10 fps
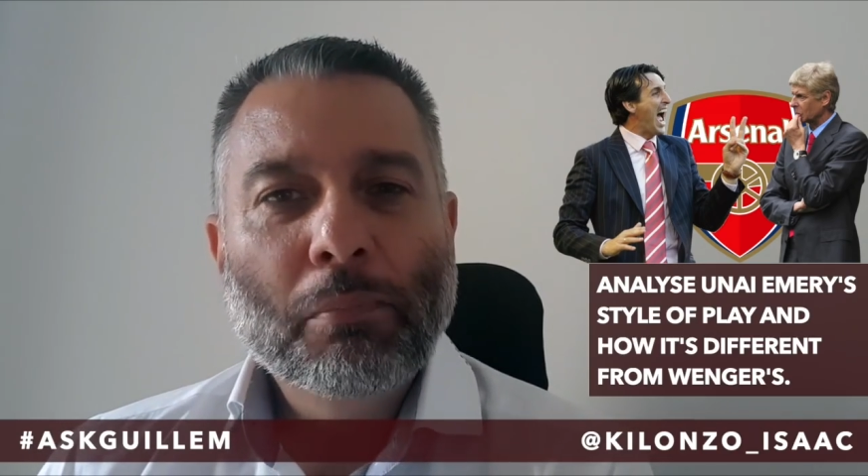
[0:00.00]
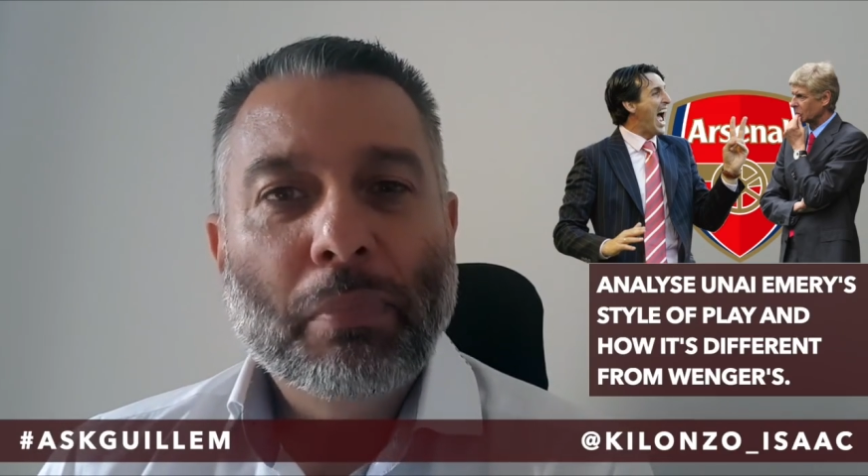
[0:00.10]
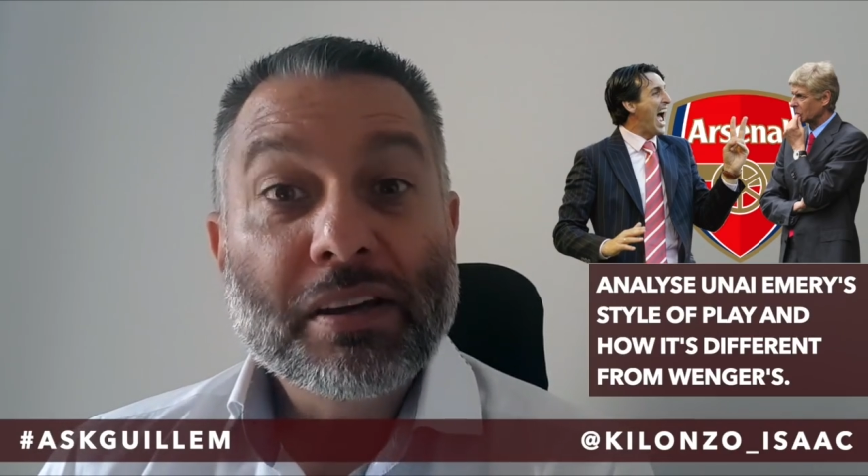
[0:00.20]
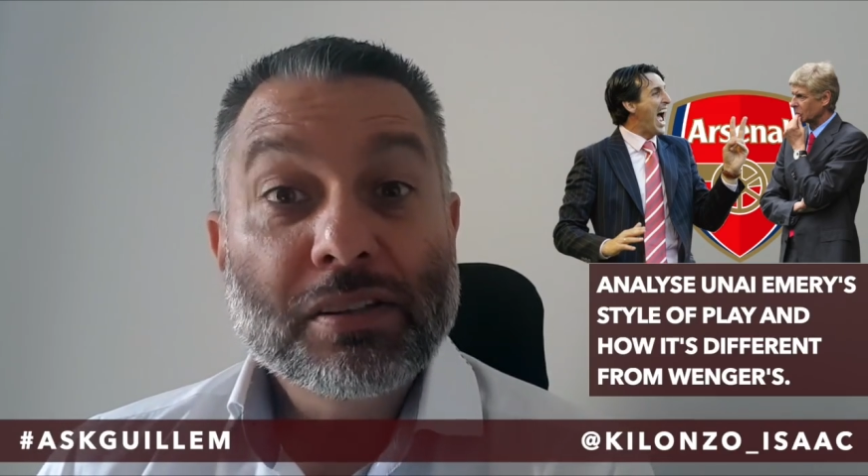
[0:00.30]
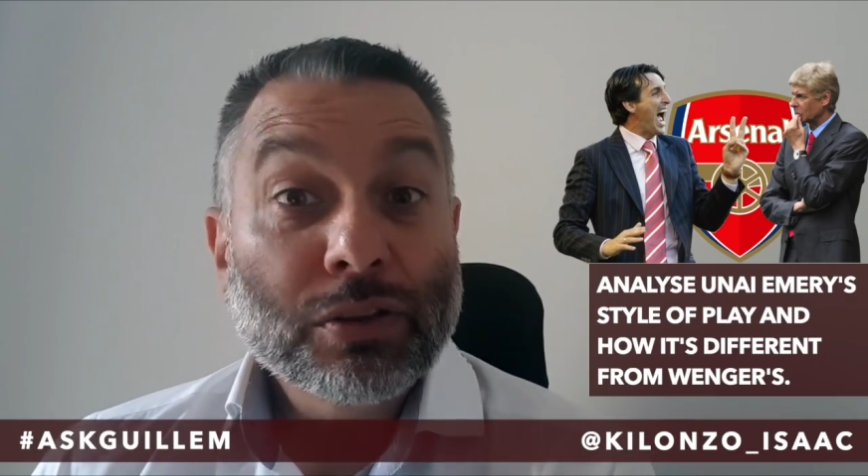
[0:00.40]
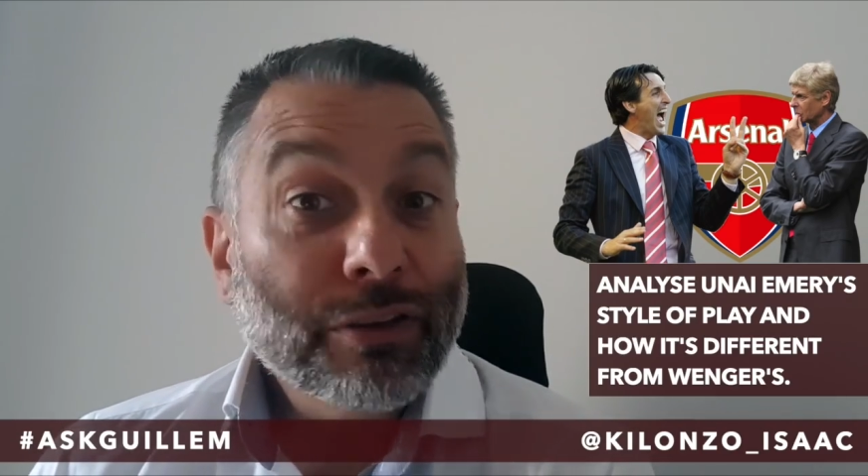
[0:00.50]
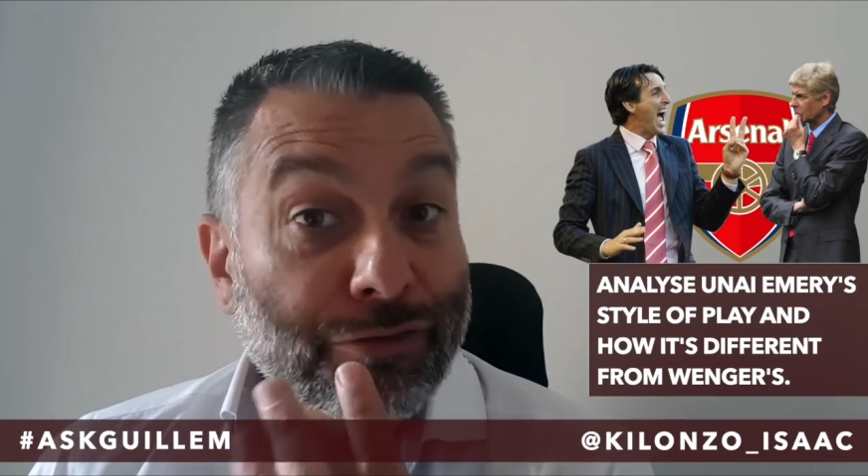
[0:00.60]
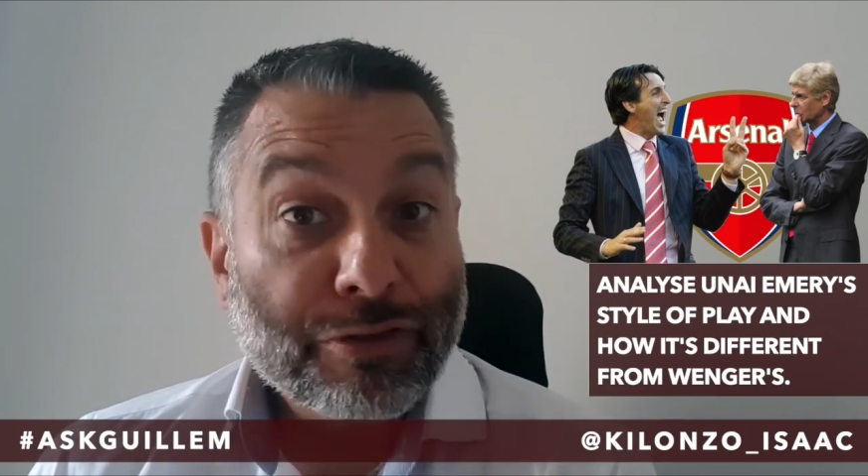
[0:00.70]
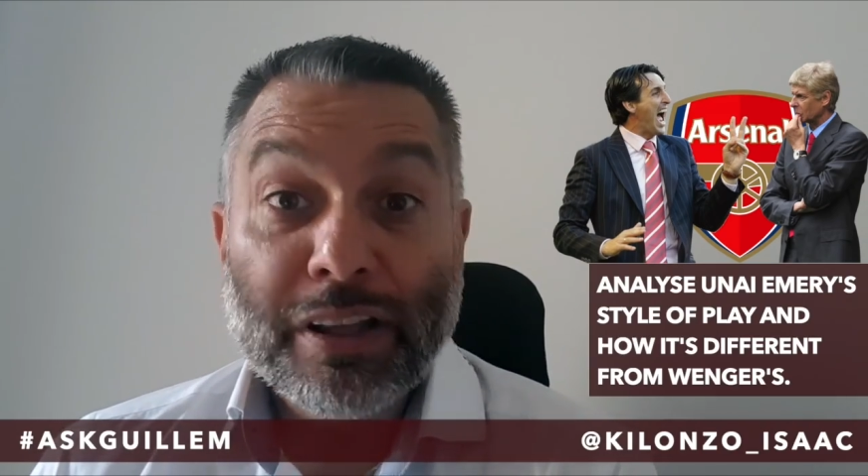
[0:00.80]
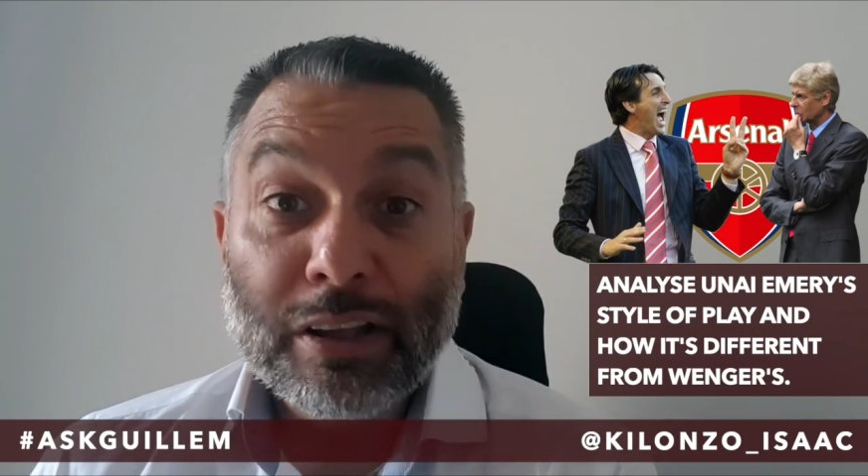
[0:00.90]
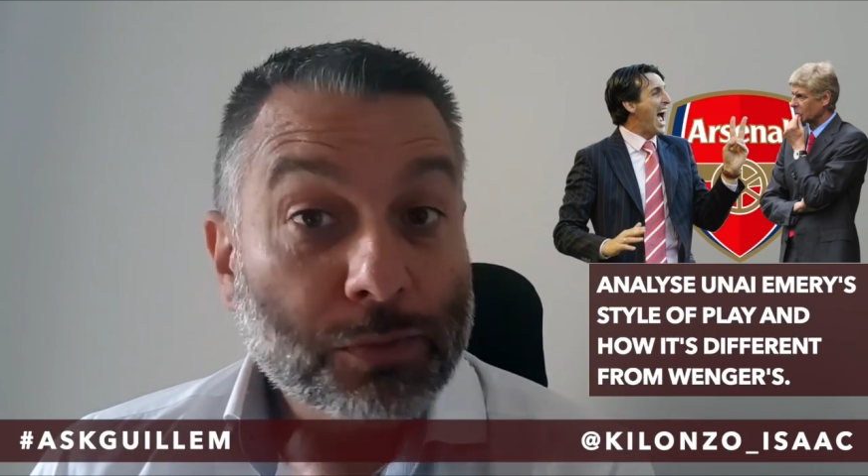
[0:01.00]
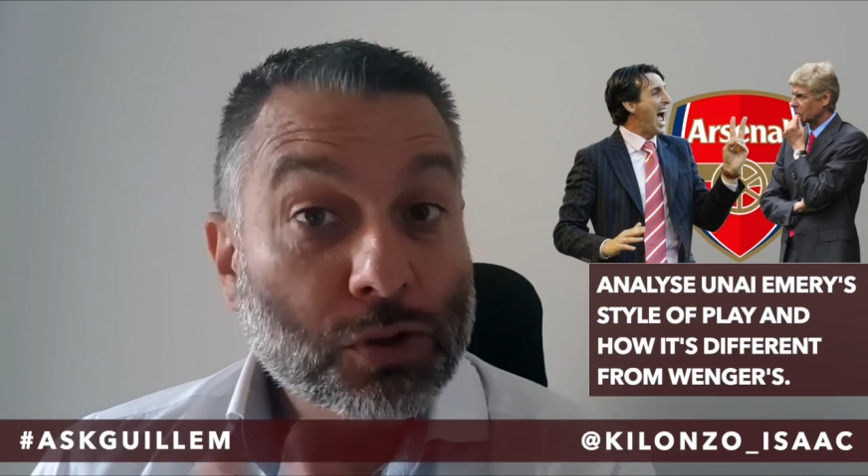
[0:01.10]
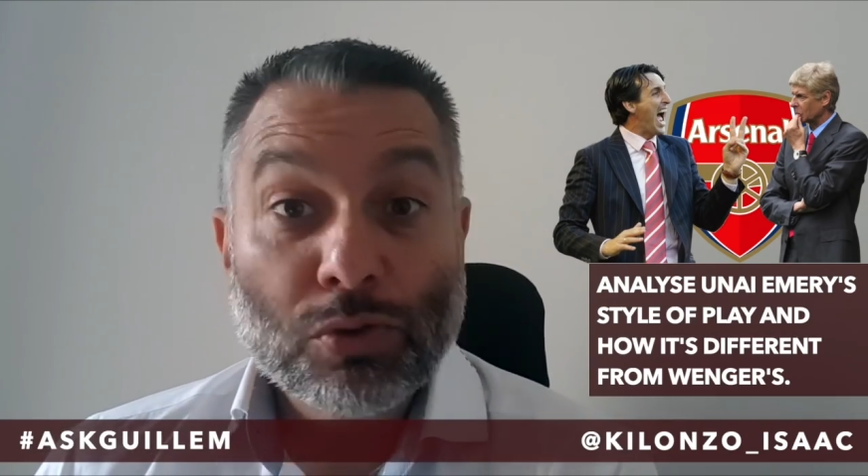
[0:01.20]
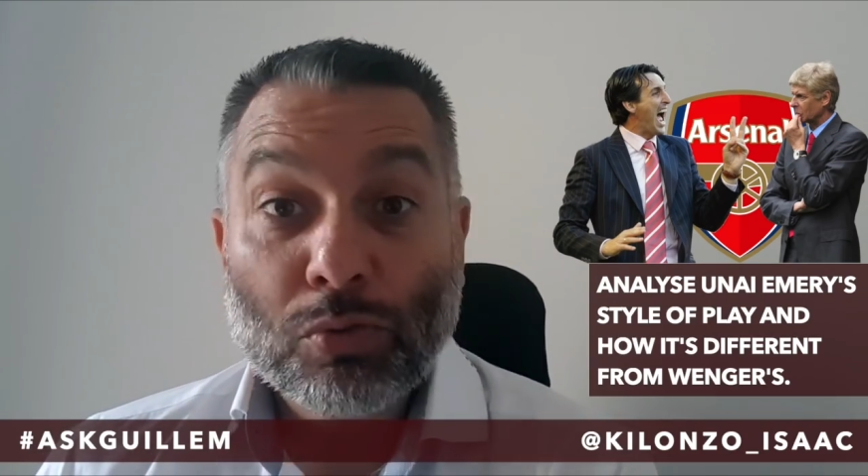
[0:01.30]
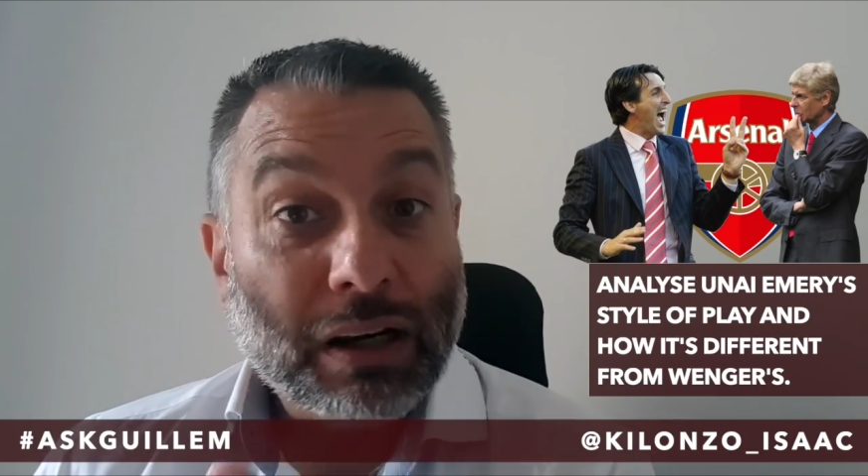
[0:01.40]
based on the freedom
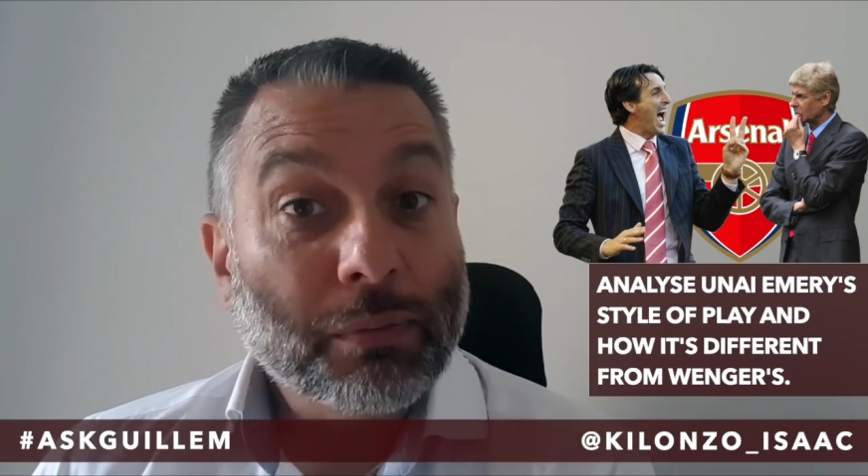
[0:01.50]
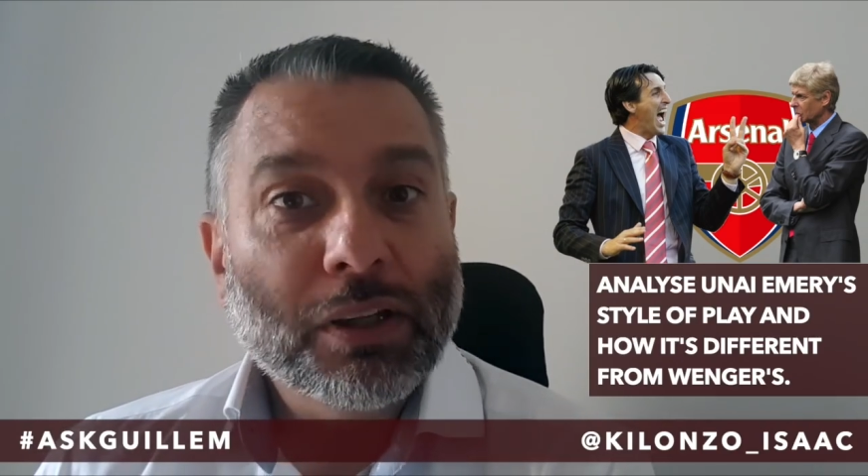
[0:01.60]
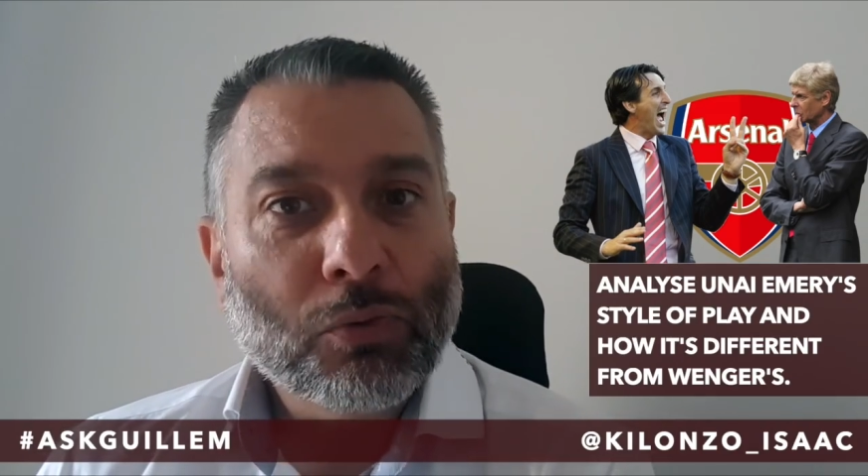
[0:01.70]
to do whatever they